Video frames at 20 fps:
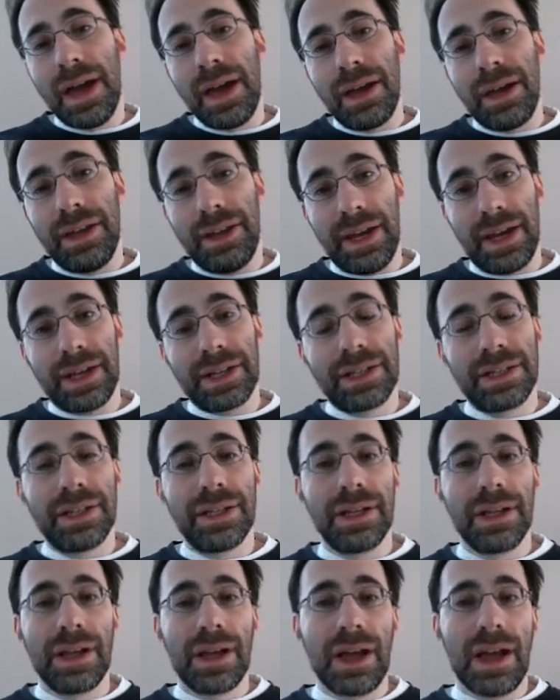in
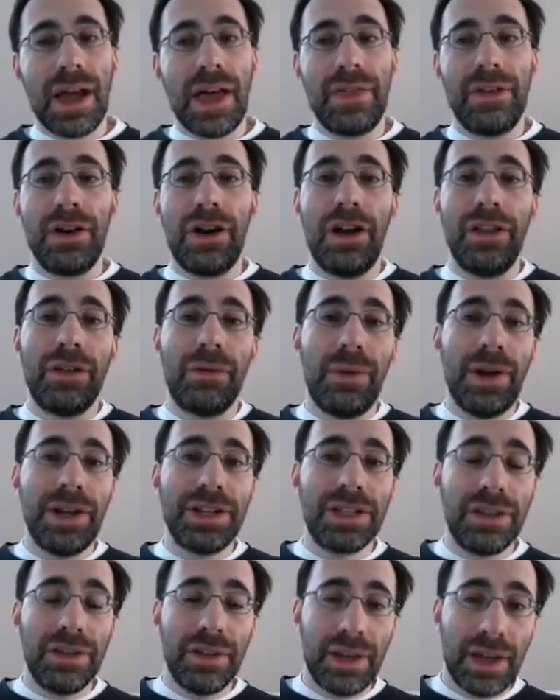x, and then all the
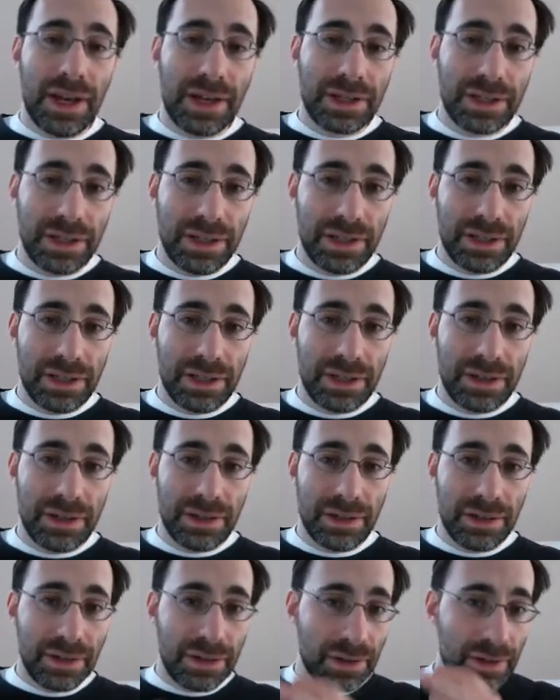rest of the x's,
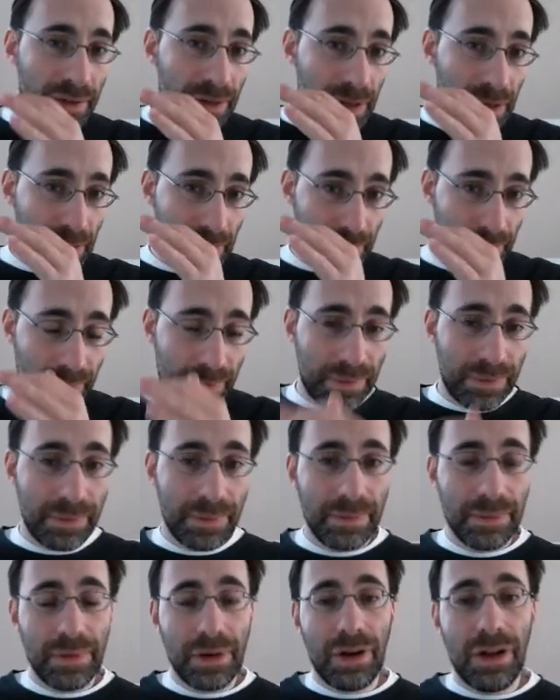
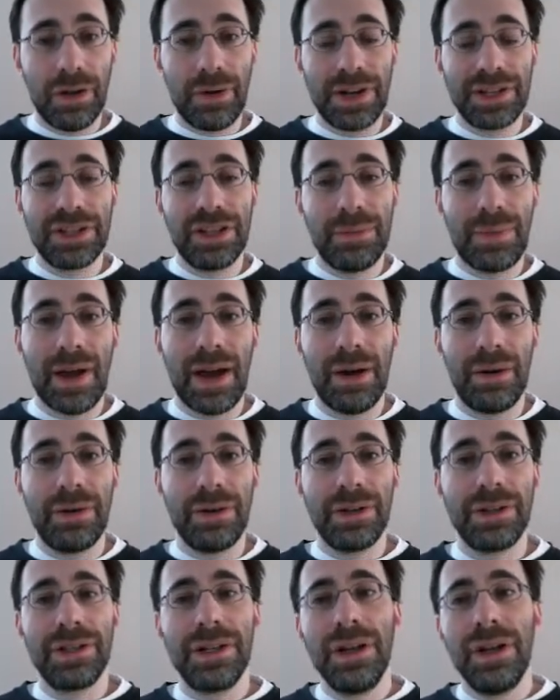all the rest of the
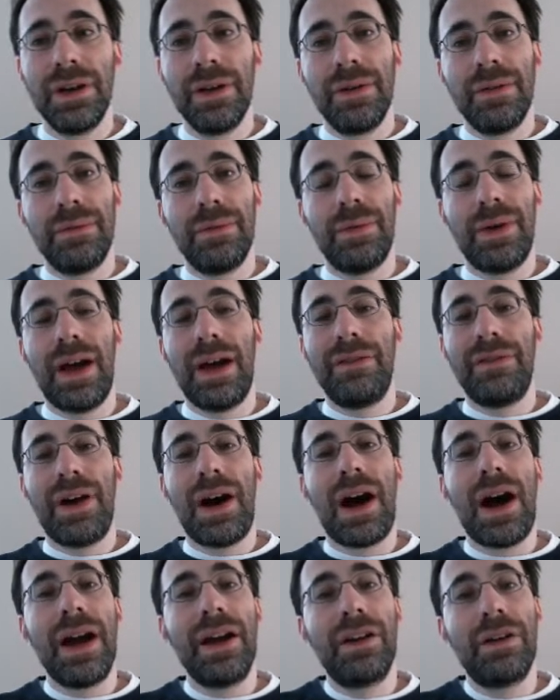powers will have
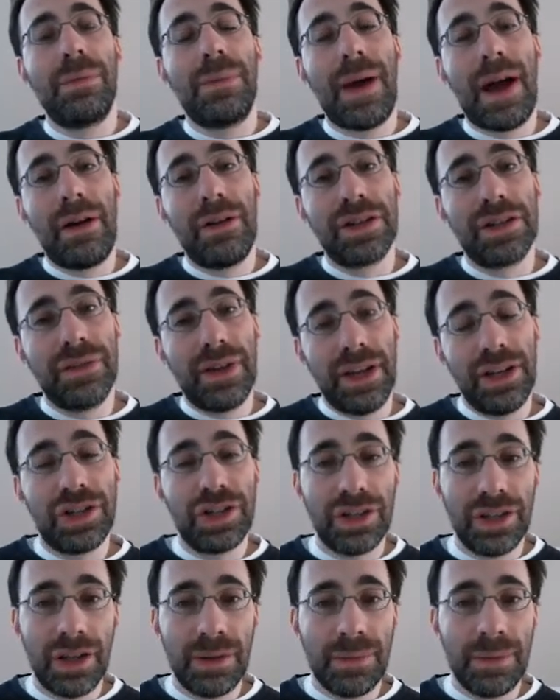higher powers of h
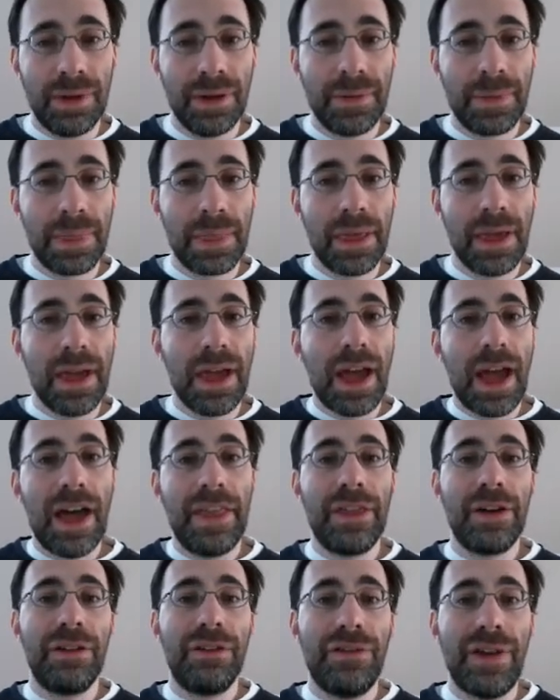in them, and
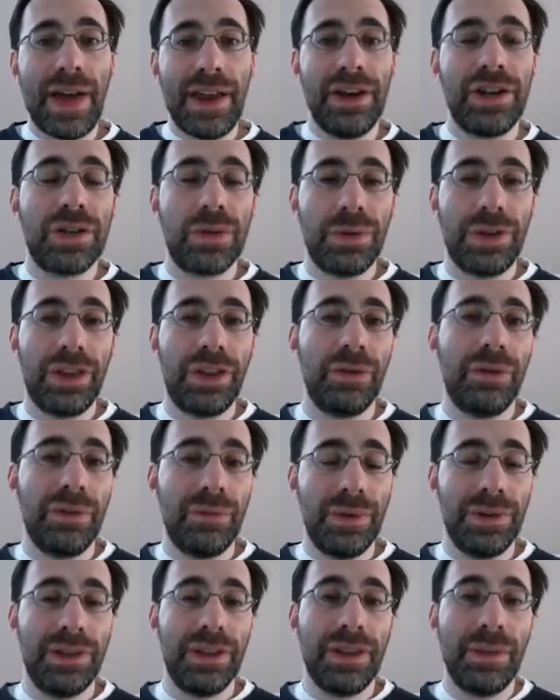that will vanish when
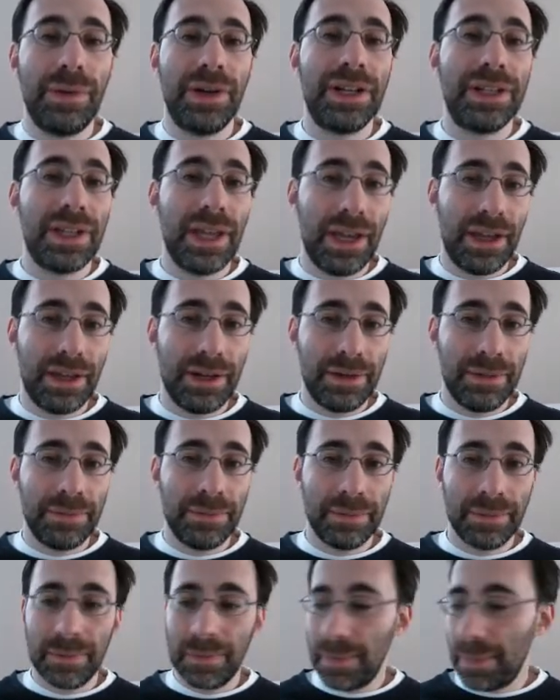the limit is taken.
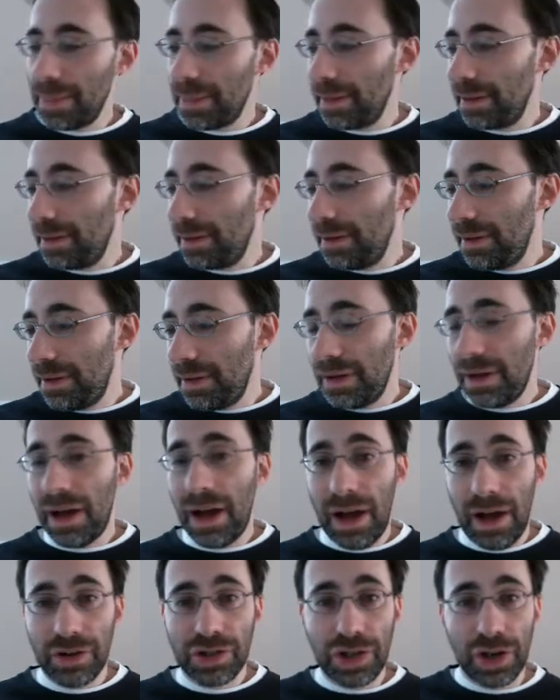
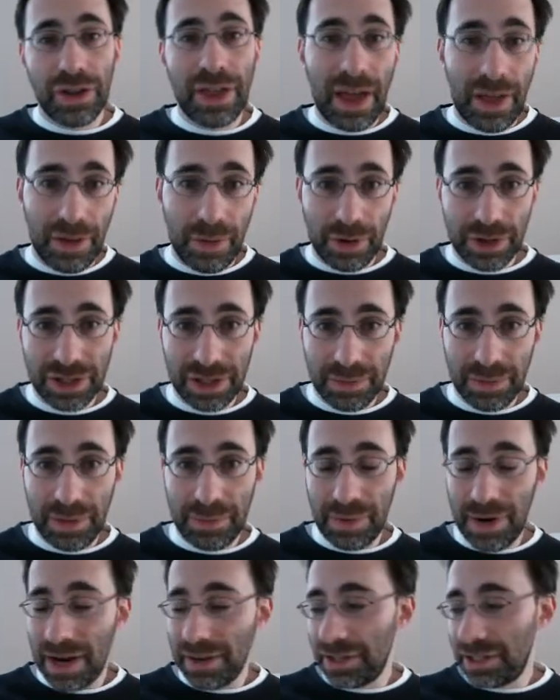I'll show you how that works in
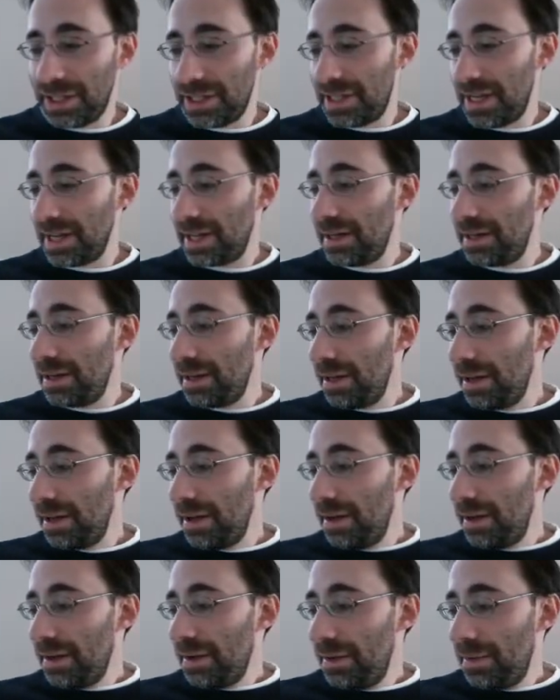practice in a second,
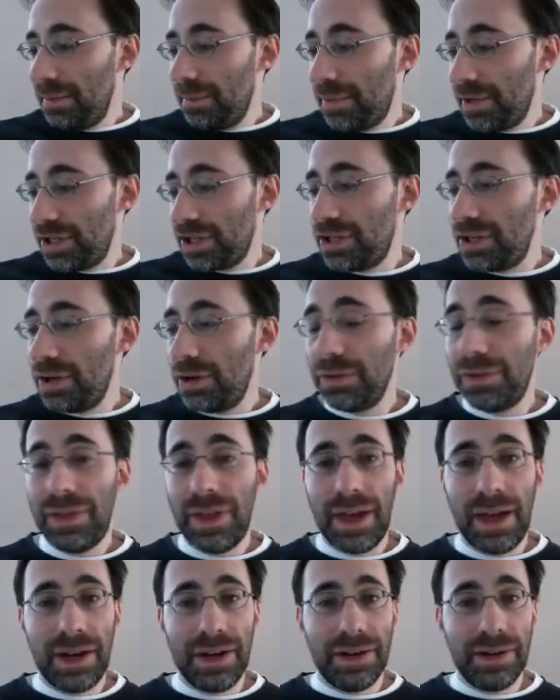but just note
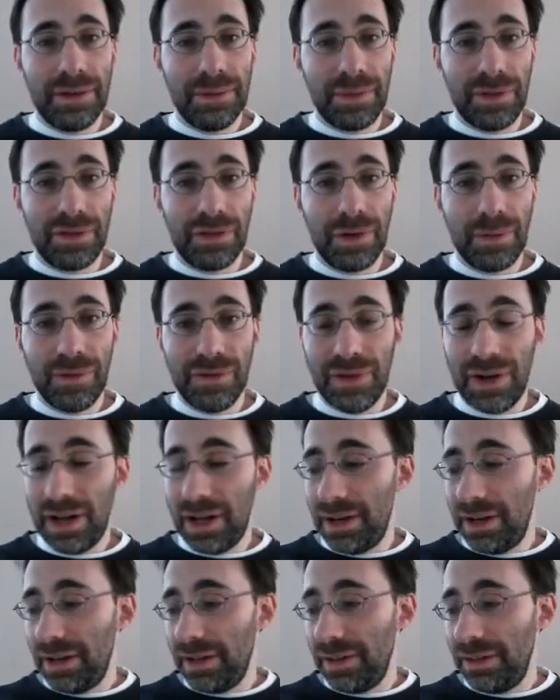that before we move
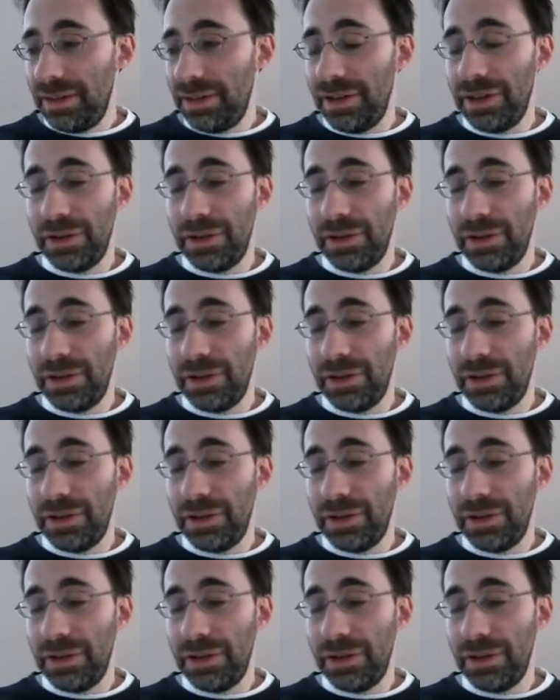on, the